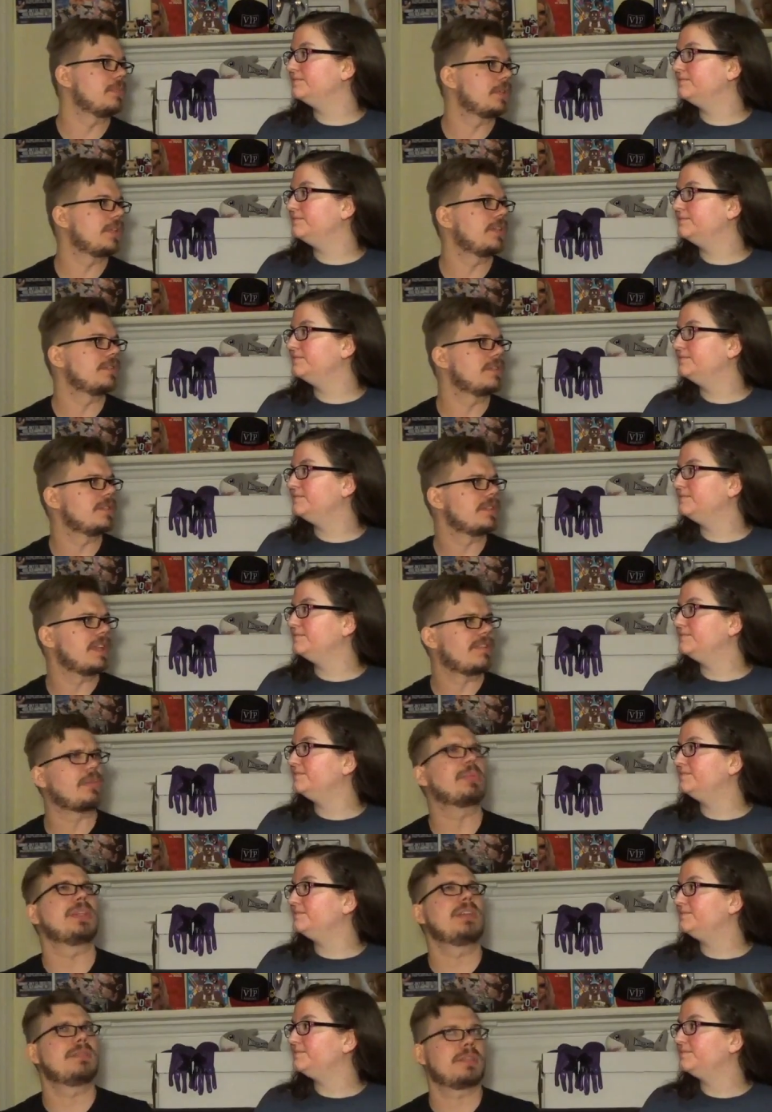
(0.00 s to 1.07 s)
Speaker 1: bookings and stuff. I
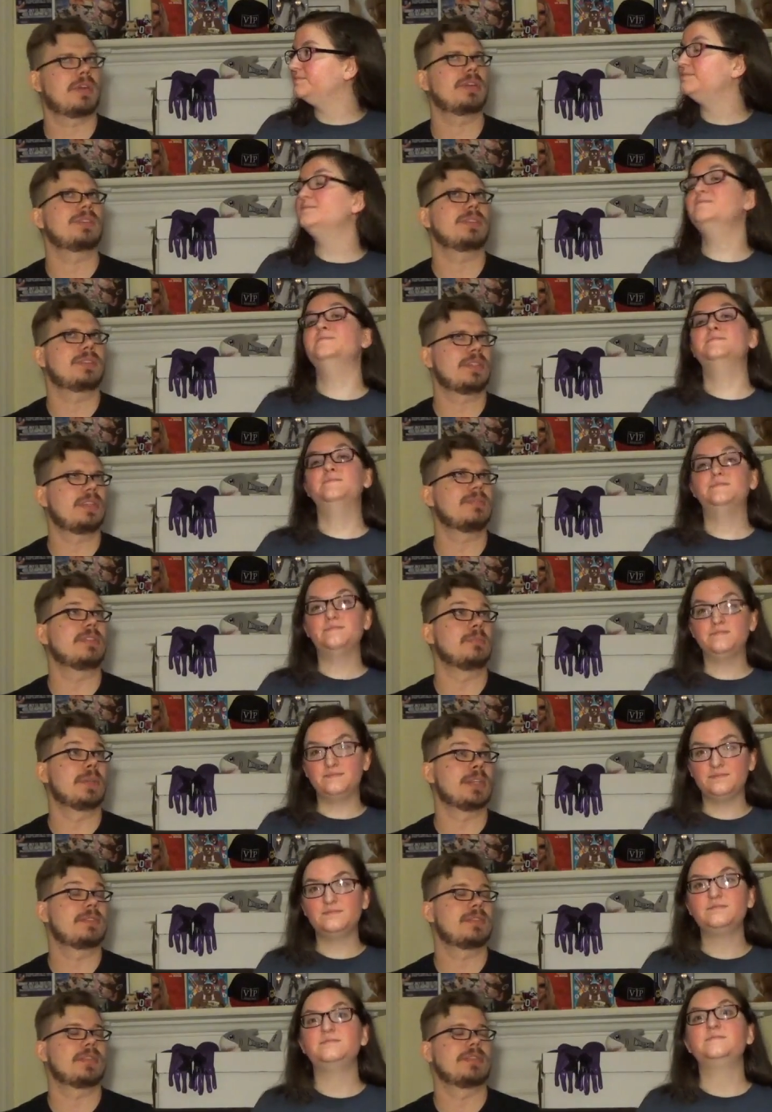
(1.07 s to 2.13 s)
believe Crazy Steve and
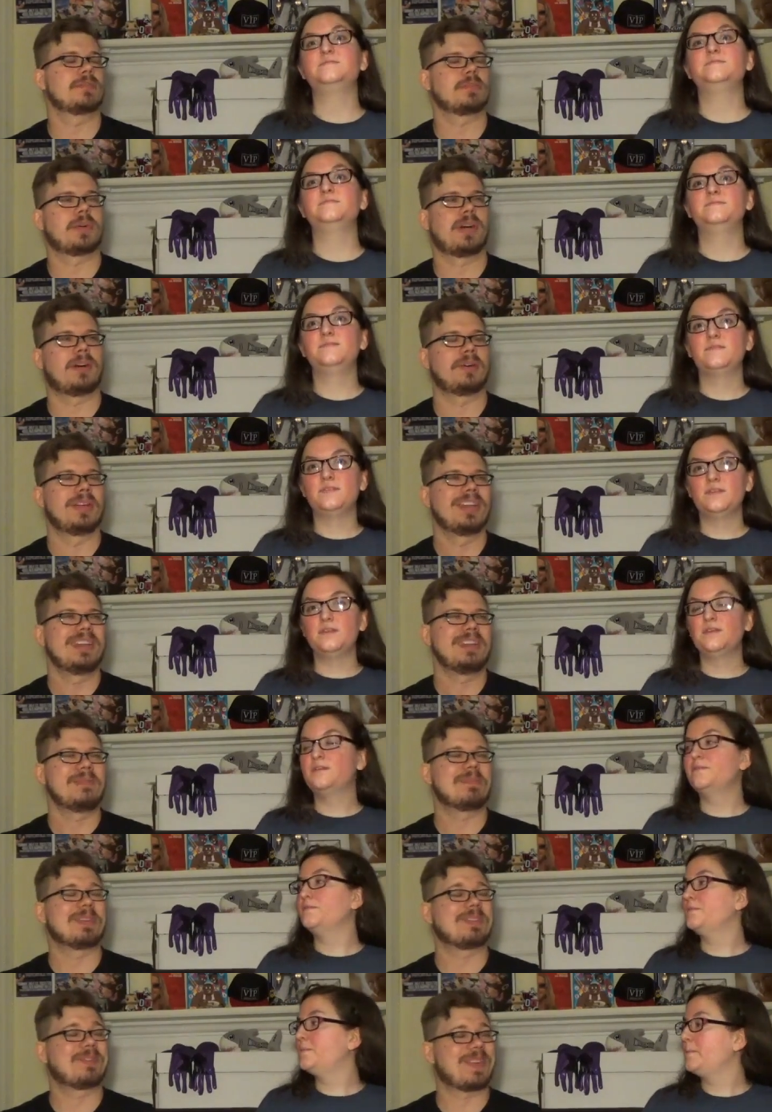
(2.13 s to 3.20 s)
Abyss did as well.
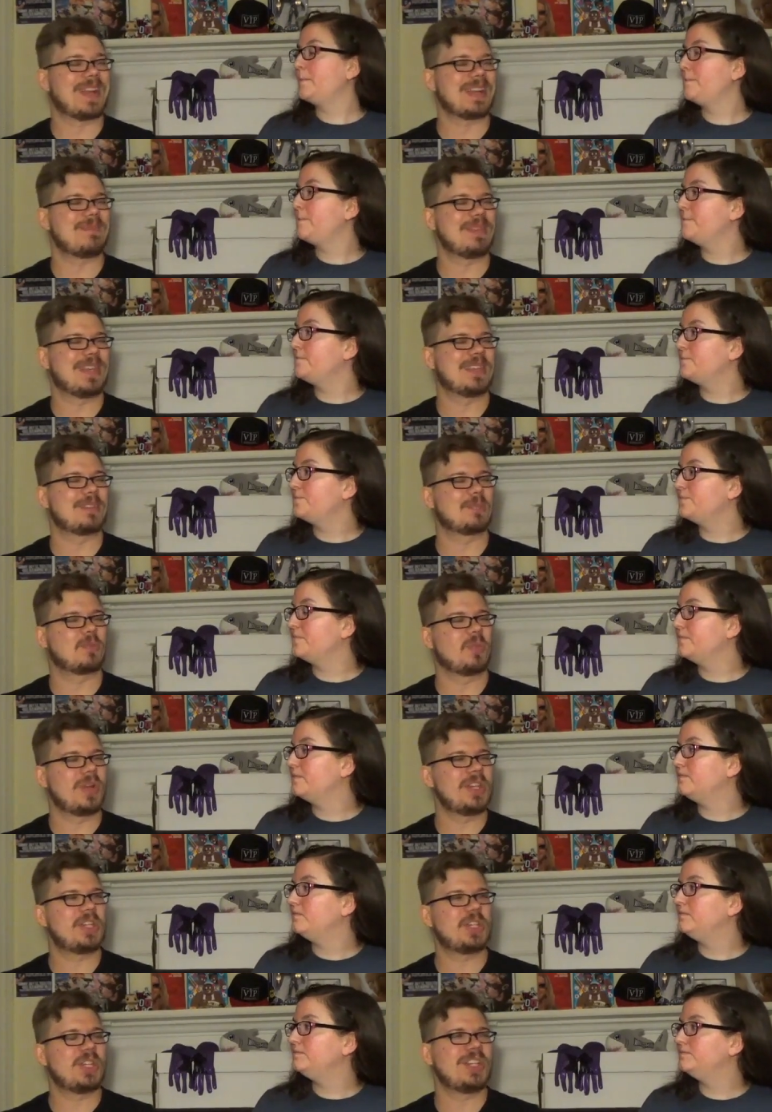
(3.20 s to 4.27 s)
But it's funny because
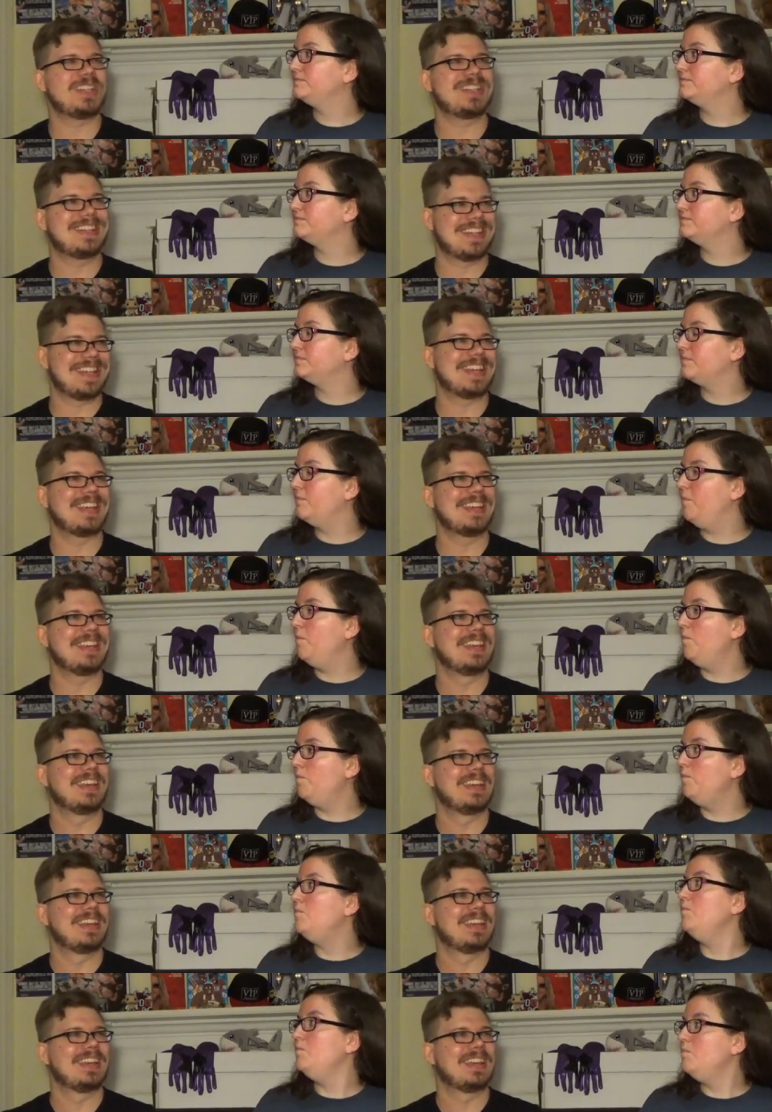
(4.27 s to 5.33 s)
when she did,
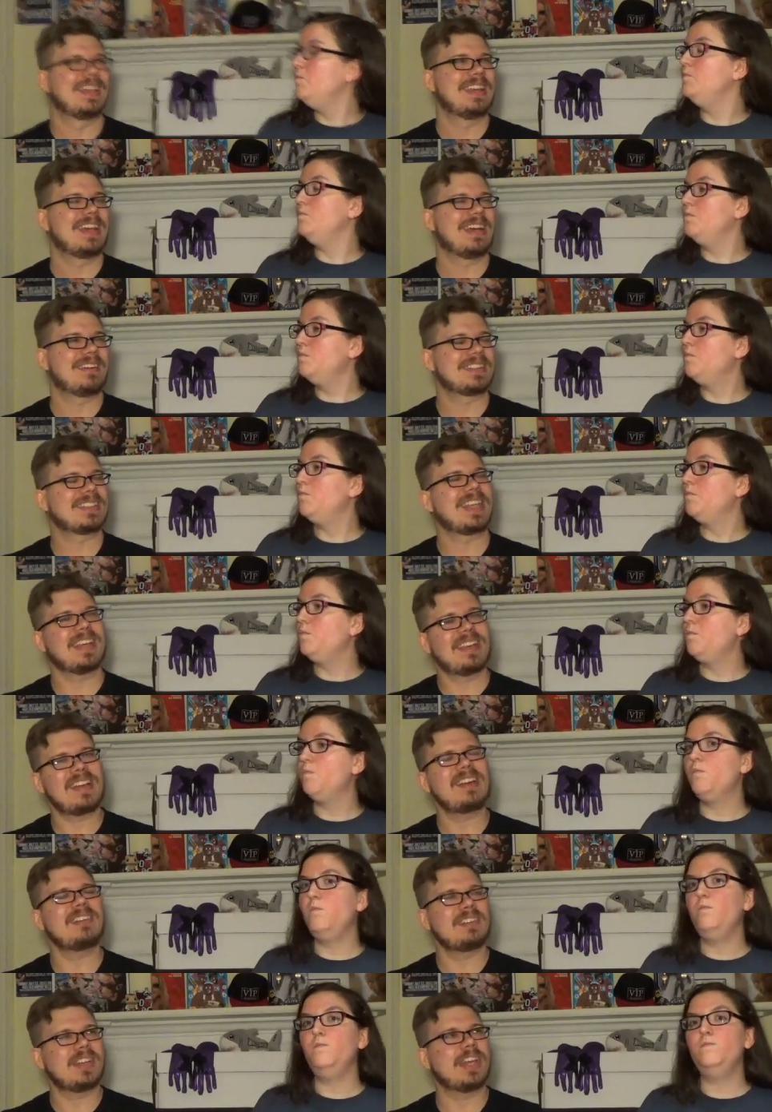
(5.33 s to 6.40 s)
I was like,
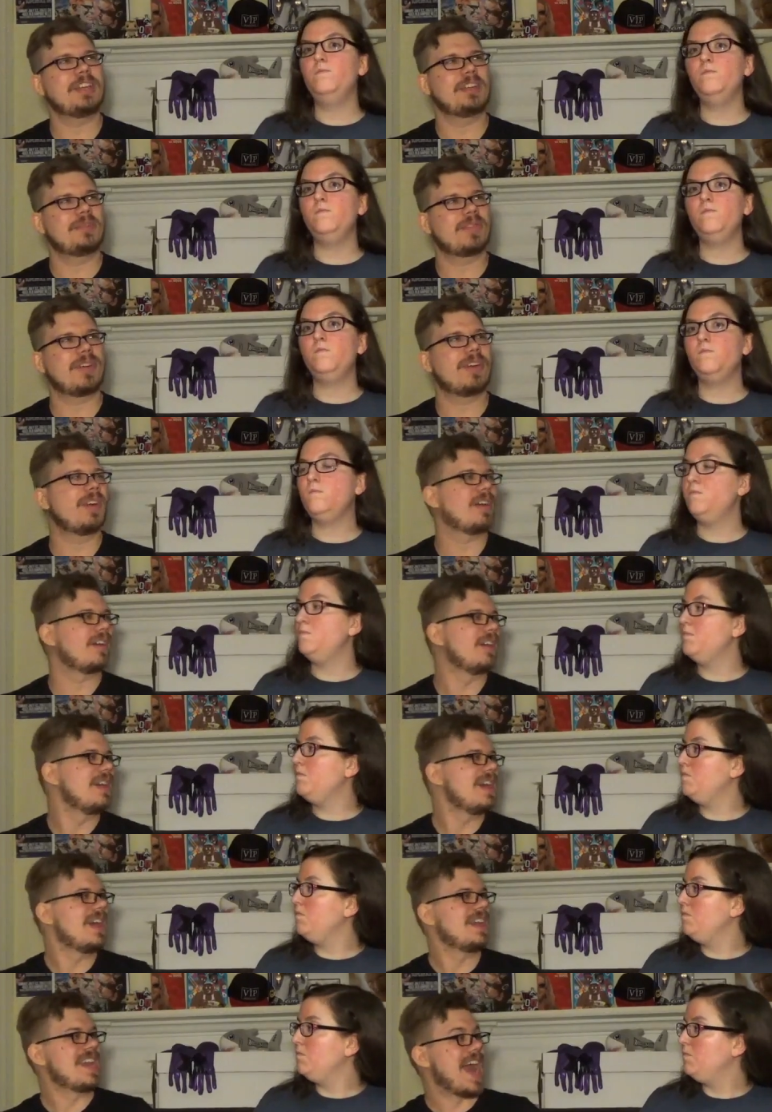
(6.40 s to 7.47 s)
oh, okay, good for her.
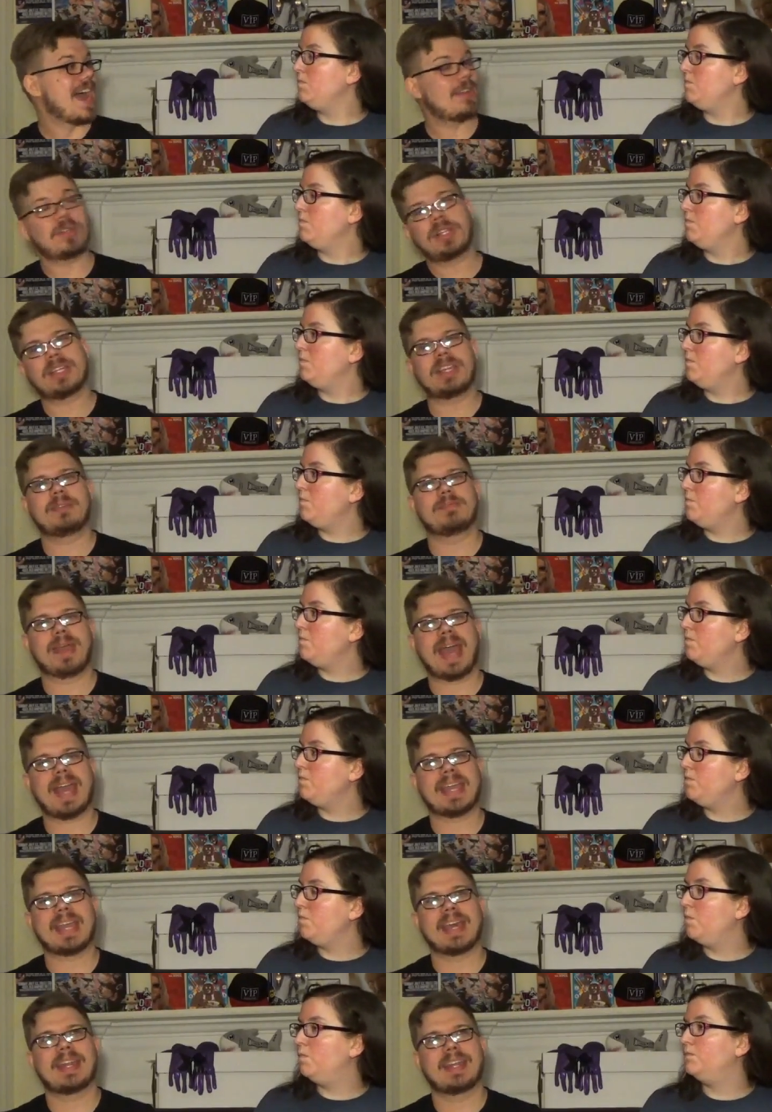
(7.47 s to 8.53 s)
Now looking
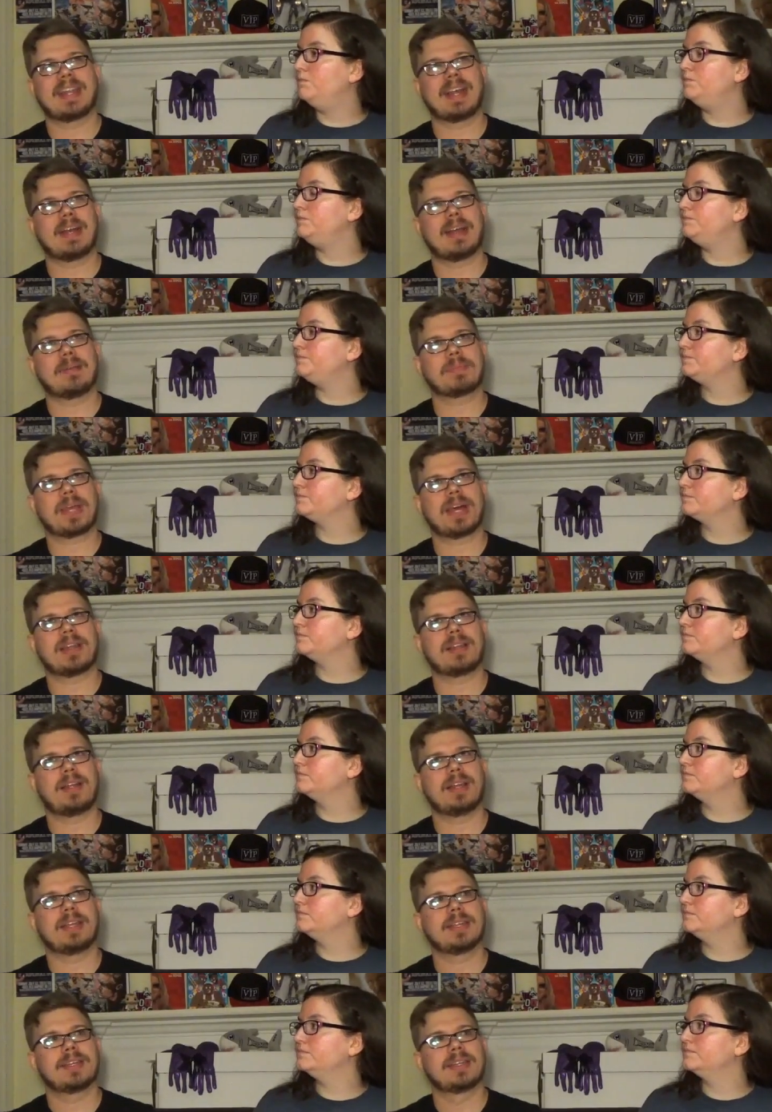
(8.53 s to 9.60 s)
back at it, I, am kind of
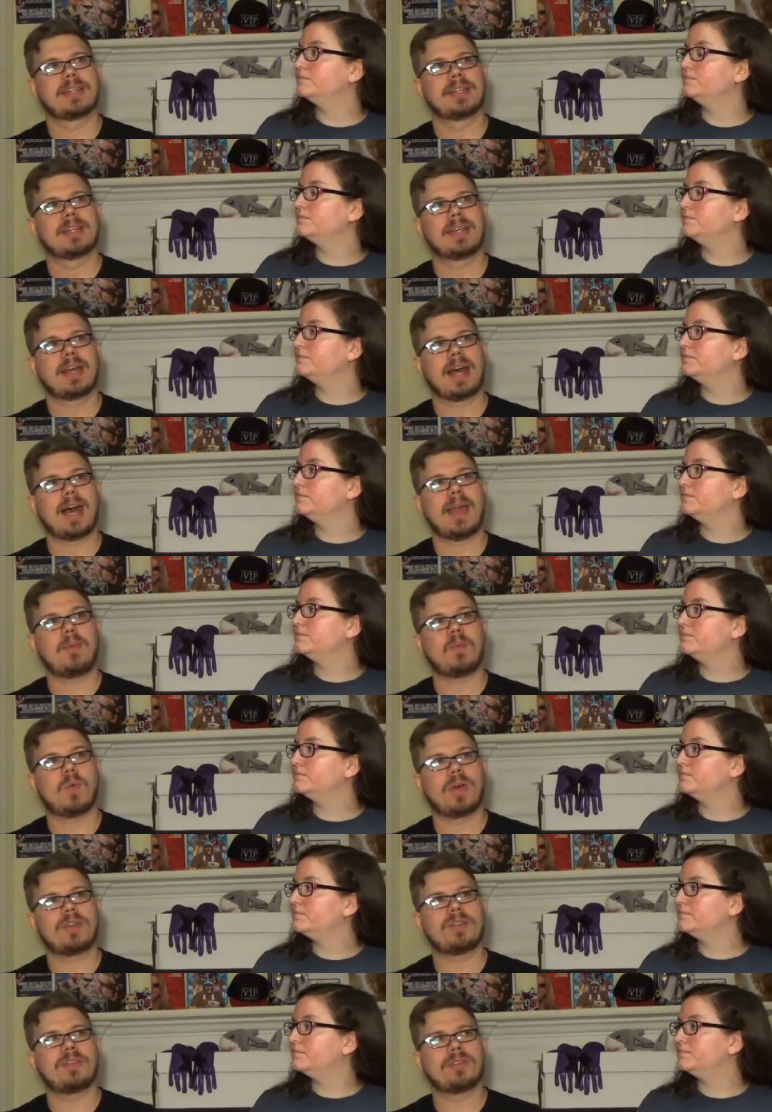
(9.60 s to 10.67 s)
like, I
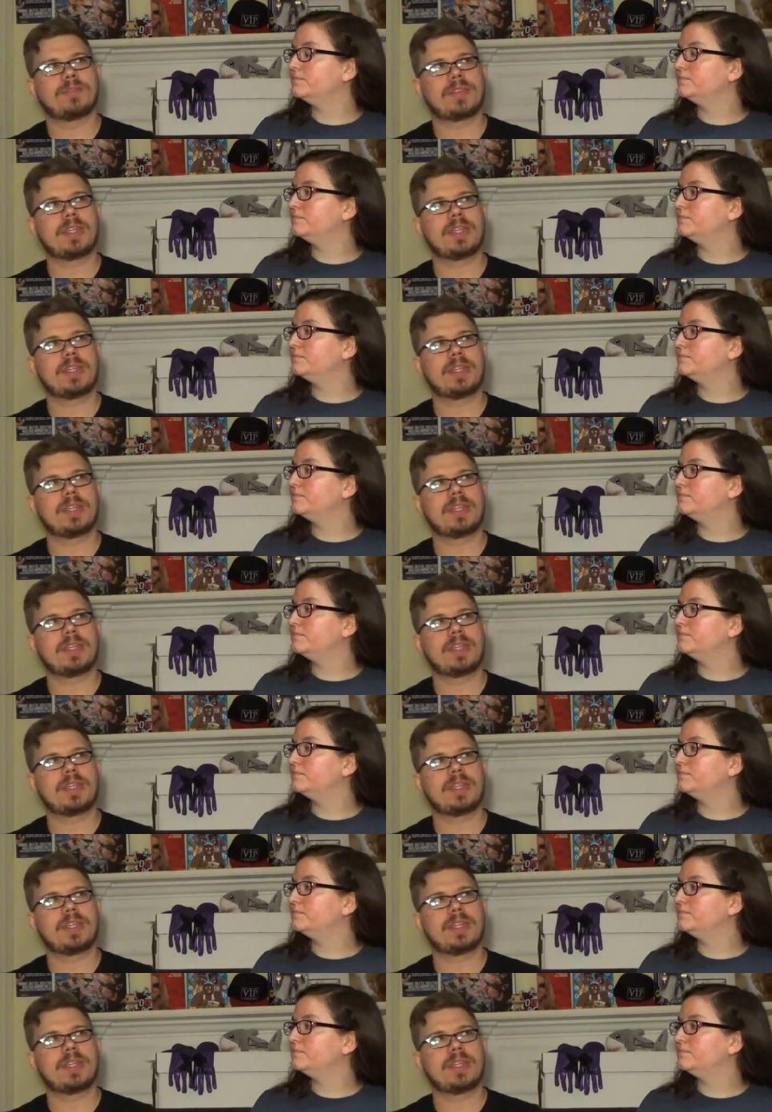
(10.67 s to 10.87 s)
wonder if